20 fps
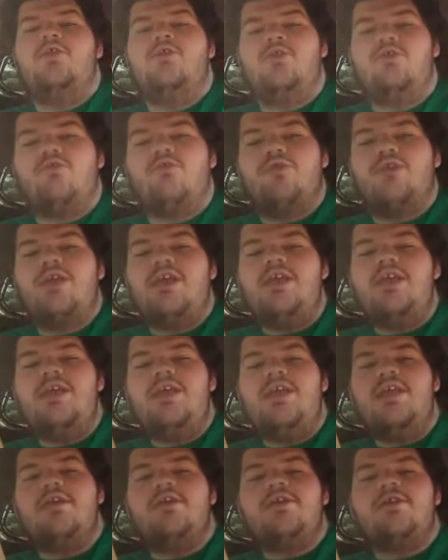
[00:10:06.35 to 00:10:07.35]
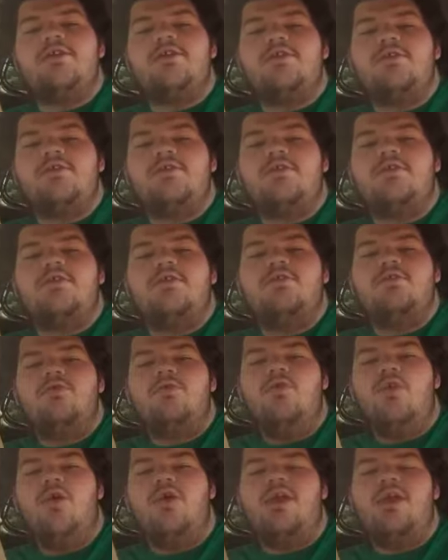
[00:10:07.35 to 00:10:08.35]
Three years
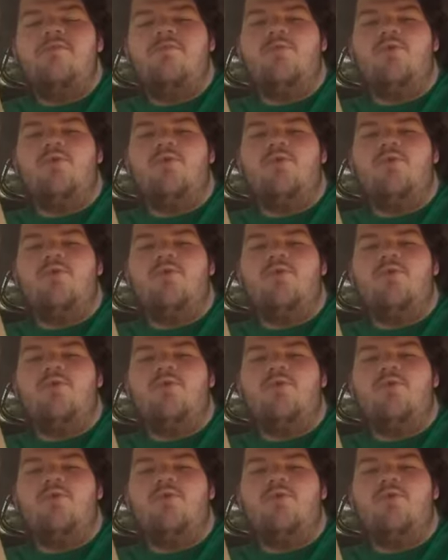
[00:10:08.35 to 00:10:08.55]
looking